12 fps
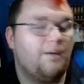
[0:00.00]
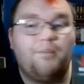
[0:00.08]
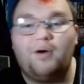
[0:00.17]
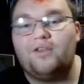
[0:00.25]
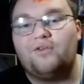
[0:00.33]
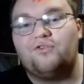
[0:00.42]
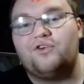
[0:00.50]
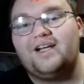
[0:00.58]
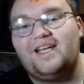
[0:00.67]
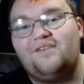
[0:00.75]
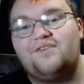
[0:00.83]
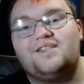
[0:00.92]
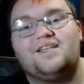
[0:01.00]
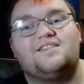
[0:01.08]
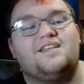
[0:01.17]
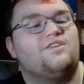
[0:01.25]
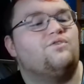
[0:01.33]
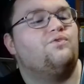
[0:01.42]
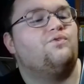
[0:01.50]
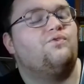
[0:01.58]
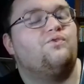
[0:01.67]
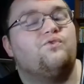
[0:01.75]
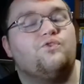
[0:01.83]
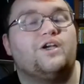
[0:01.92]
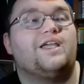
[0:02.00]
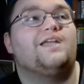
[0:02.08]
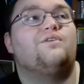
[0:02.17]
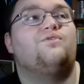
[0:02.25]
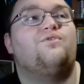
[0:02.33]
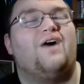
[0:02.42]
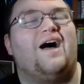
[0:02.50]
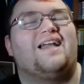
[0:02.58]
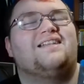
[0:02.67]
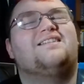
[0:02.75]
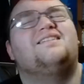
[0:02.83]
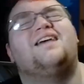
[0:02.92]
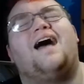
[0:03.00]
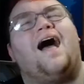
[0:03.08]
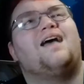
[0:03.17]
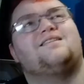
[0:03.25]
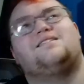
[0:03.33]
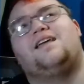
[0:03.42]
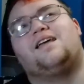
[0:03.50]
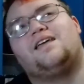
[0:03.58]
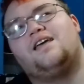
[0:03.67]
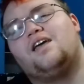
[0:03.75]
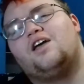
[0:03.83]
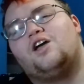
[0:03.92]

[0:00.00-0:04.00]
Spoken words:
But the 3D for this is freaking fantastic.